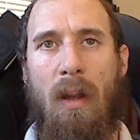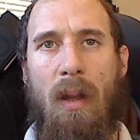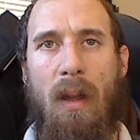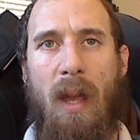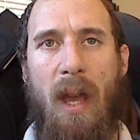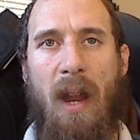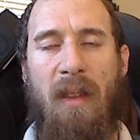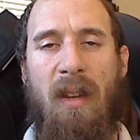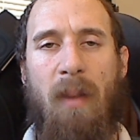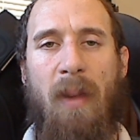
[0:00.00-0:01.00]
And
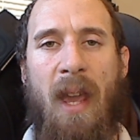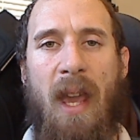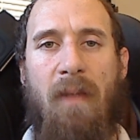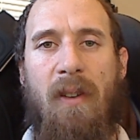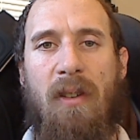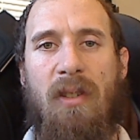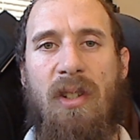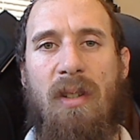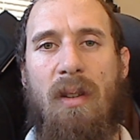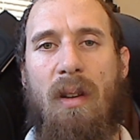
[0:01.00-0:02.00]
entity
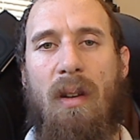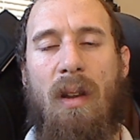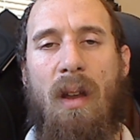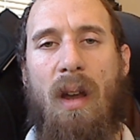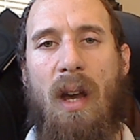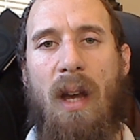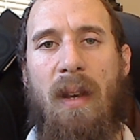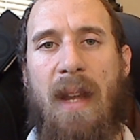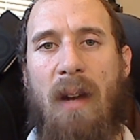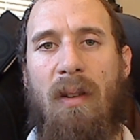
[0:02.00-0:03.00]
behaviors
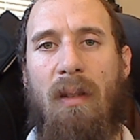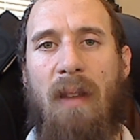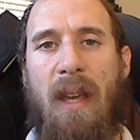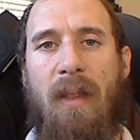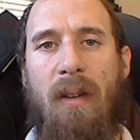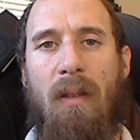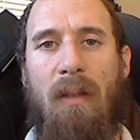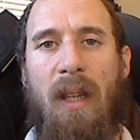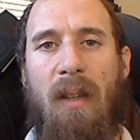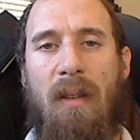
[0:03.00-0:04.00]
now delay their
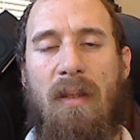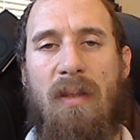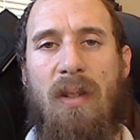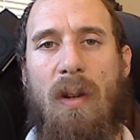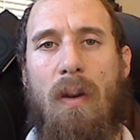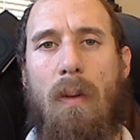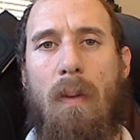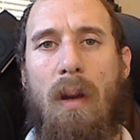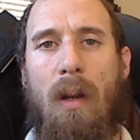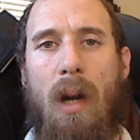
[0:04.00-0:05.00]
delete, so
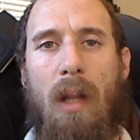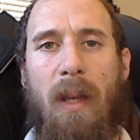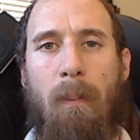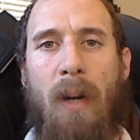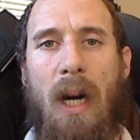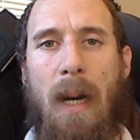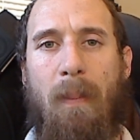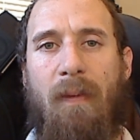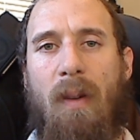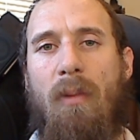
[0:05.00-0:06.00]
calling pop
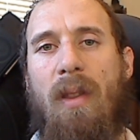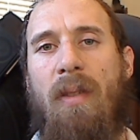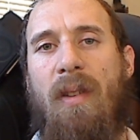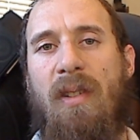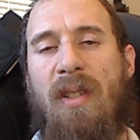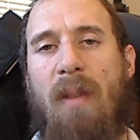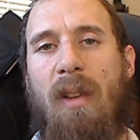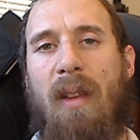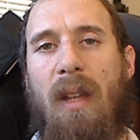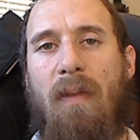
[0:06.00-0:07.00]
from within their
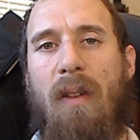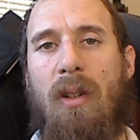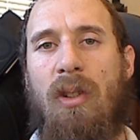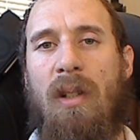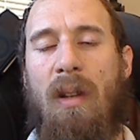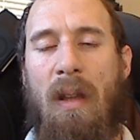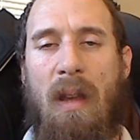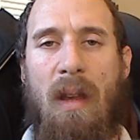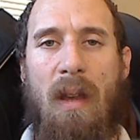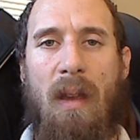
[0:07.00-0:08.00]
simulate function
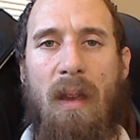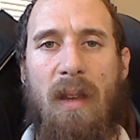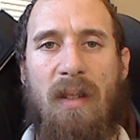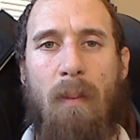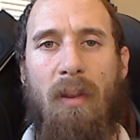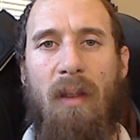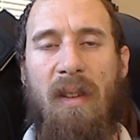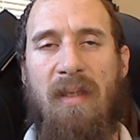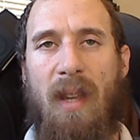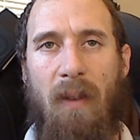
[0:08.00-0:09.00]
is completely
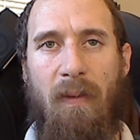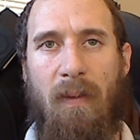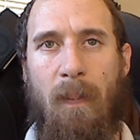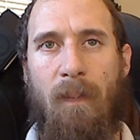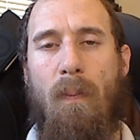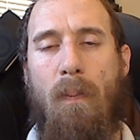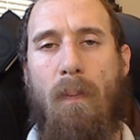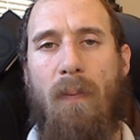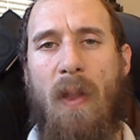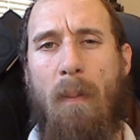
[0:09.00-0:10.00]
safe.
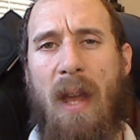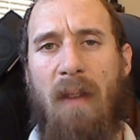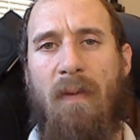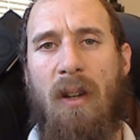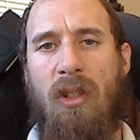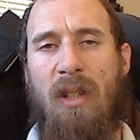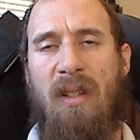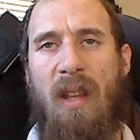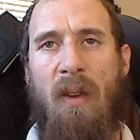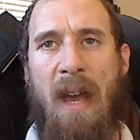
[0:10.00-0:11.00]
The many functions
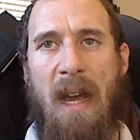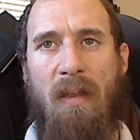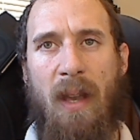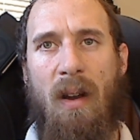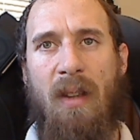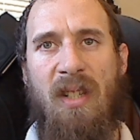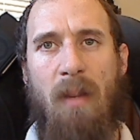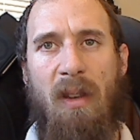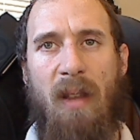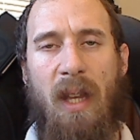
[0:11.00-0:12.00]
that you had, like on
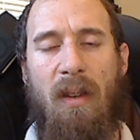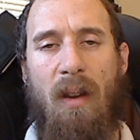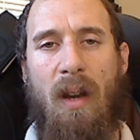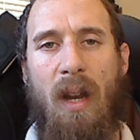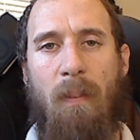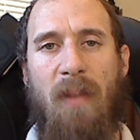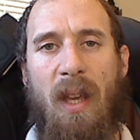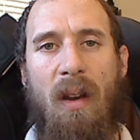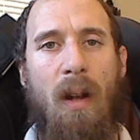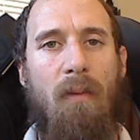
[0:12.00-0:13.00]
simulate, on
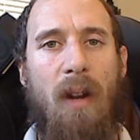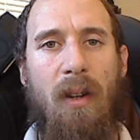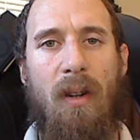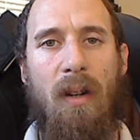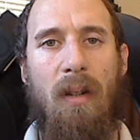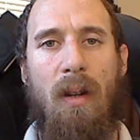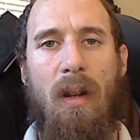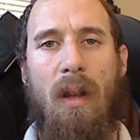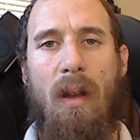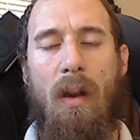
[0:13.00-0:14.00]
update, on render,
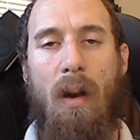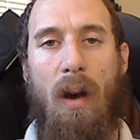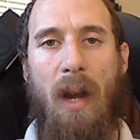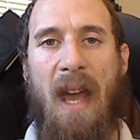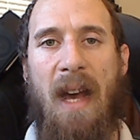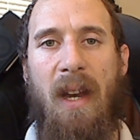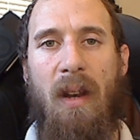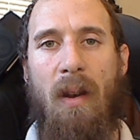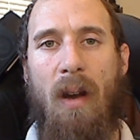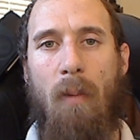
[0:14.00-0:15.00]
on added,
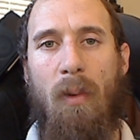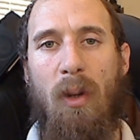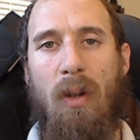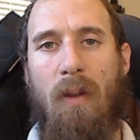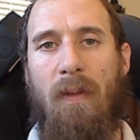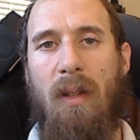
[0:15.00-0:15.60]
and on removed,